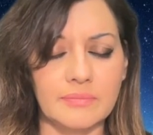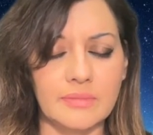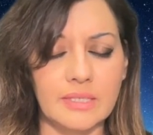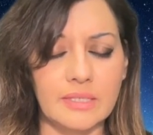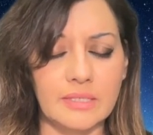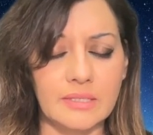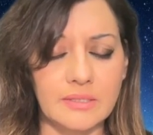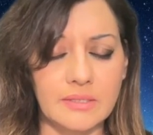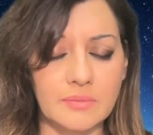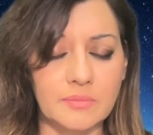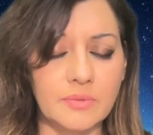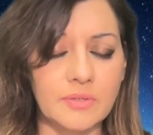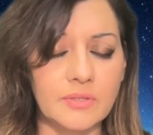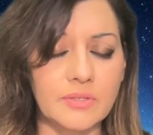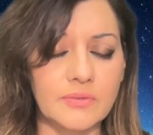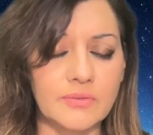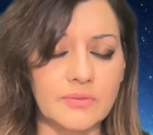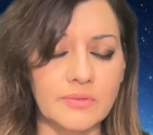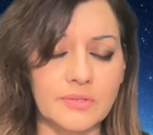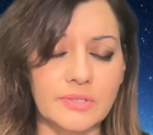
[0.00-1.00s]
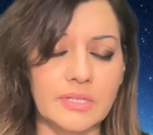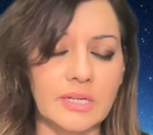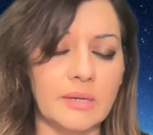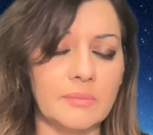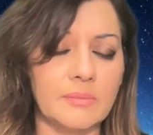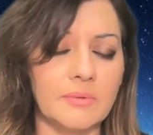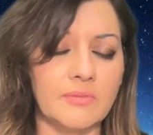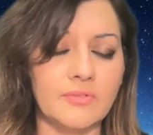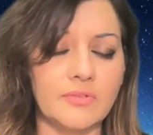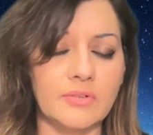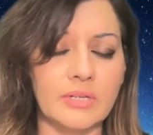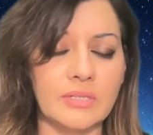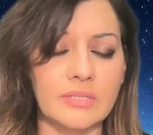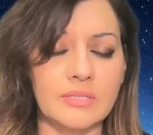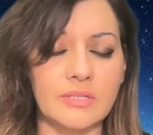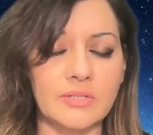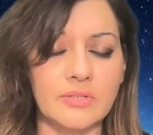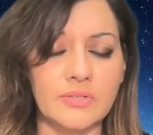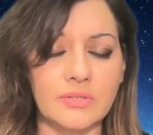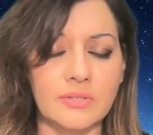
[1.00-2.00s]
It is a beautiful time of
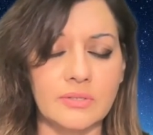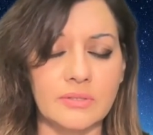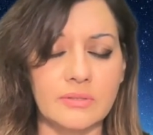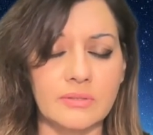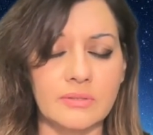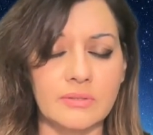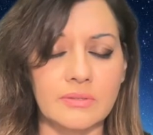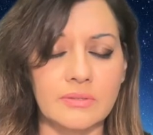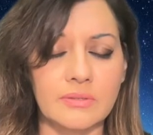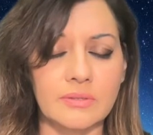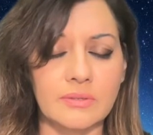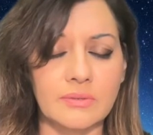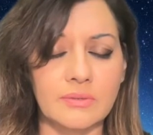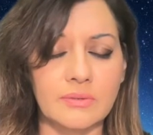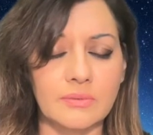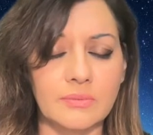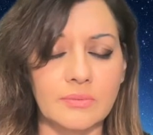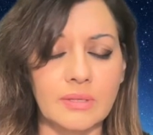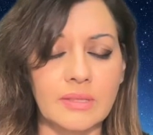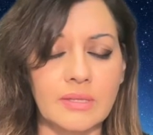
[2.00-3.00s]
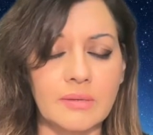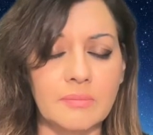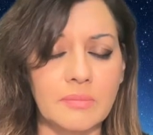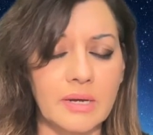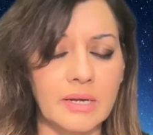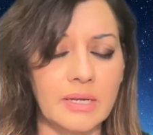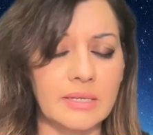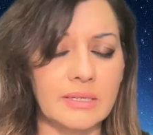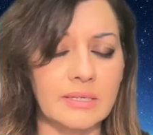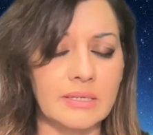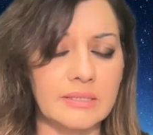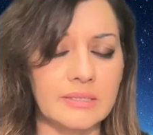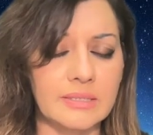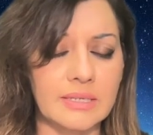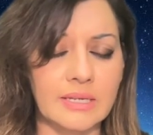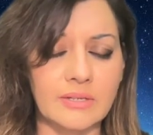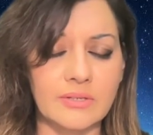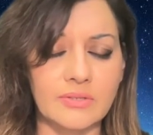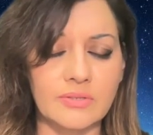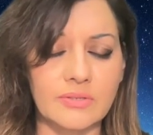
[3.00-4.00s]
transition, so when the mind gets
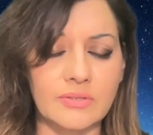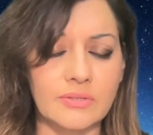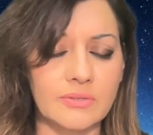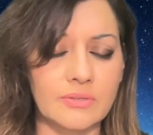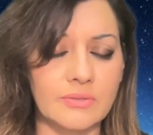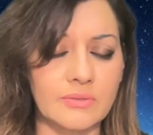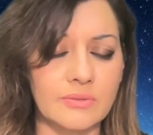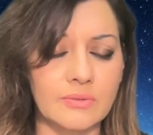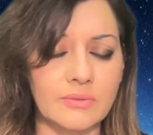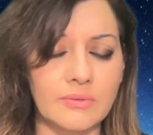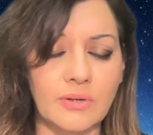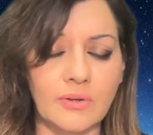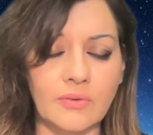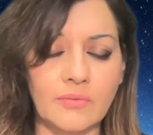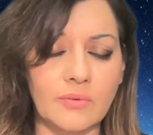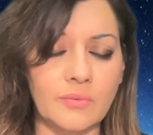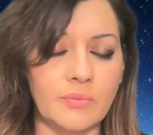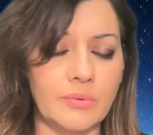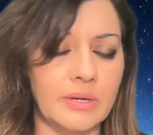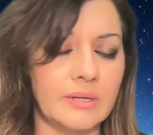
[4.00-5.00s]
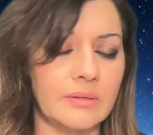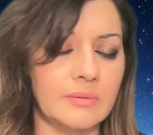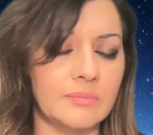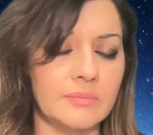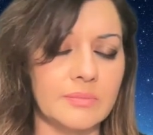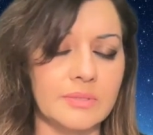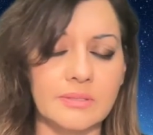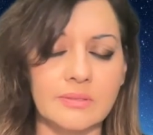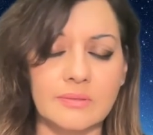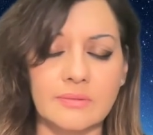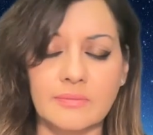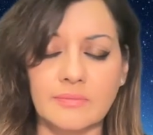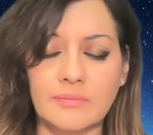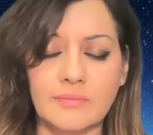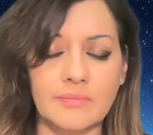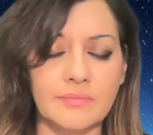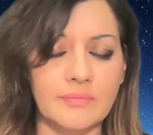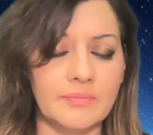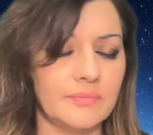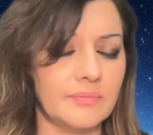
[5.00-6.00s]
anxious or overwhelmed,
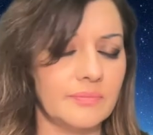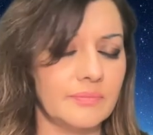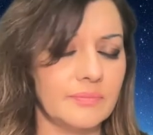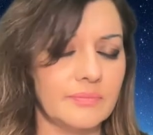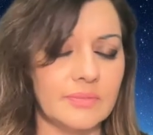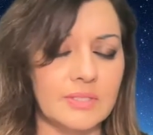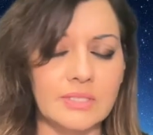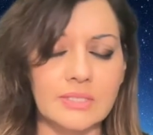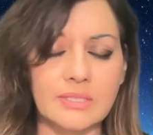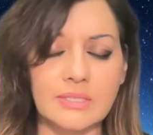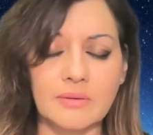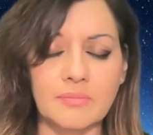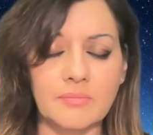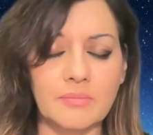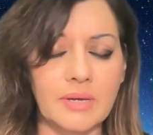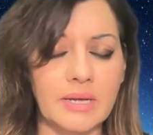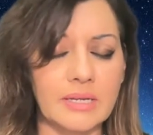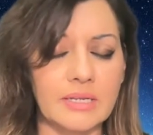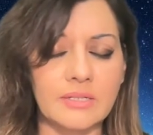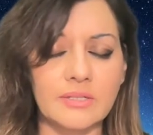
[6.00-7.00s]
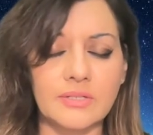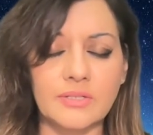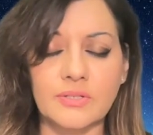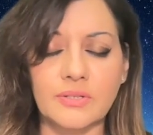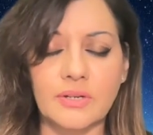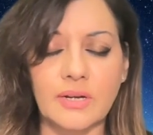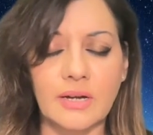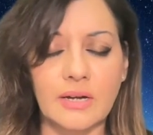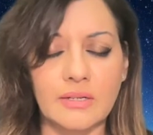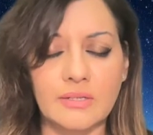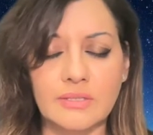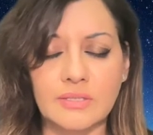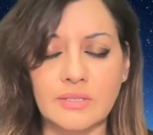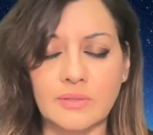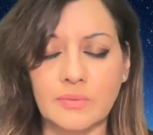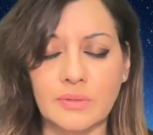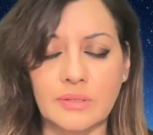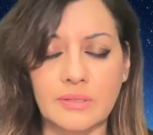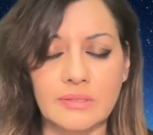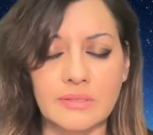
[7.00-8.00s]
just come back into your heart, dear
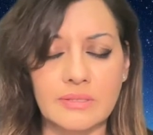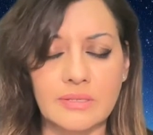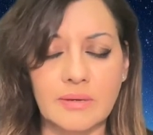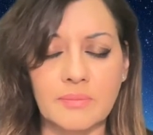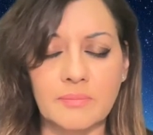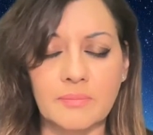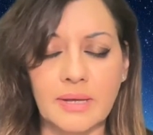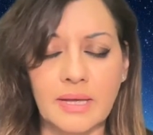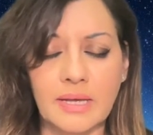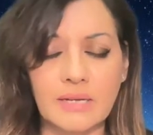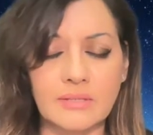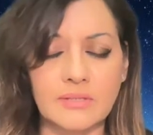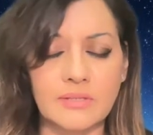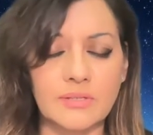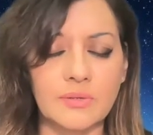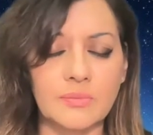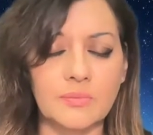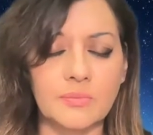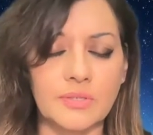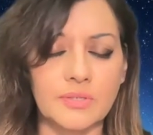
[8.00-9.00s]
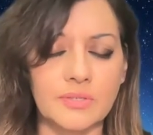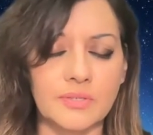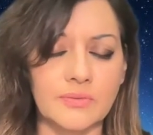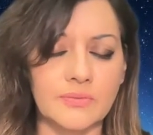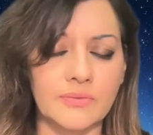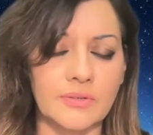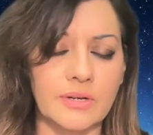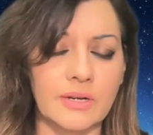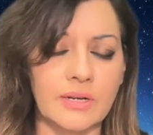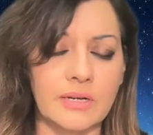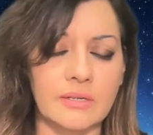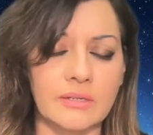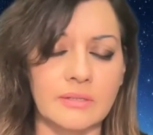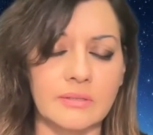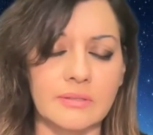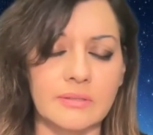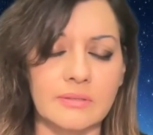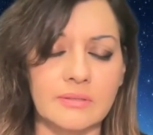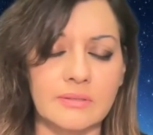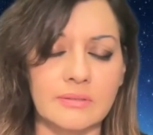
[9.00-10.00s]
ones. Come back to your beautiful
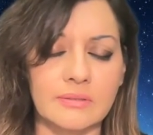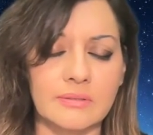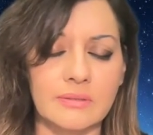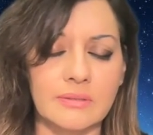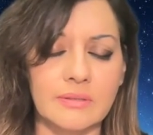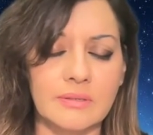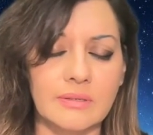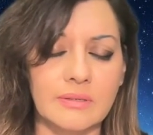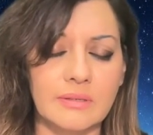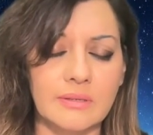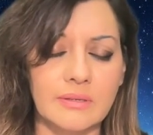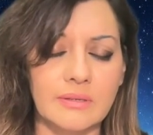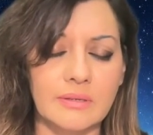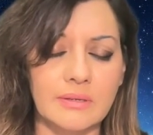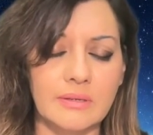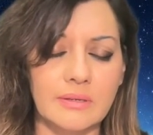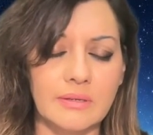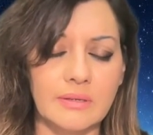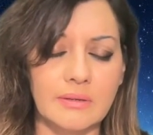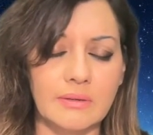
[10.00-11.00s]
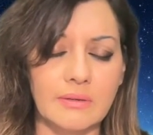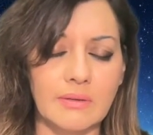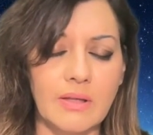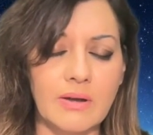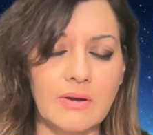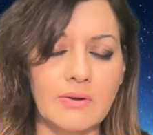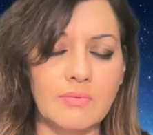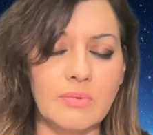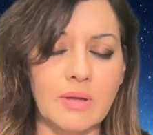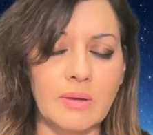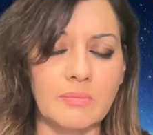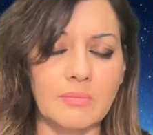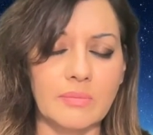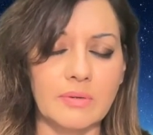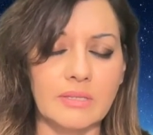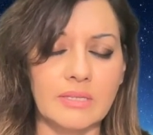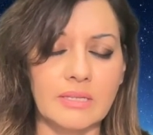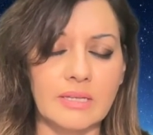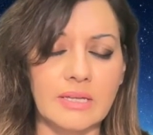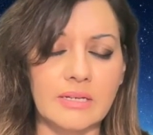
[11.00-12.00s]
hearts. And
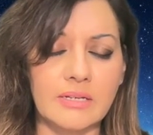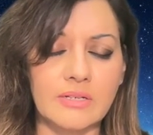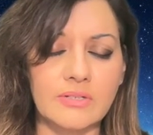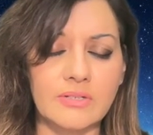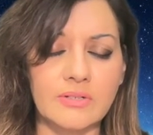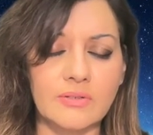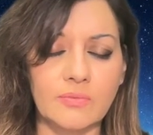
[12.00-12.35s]
remember the energy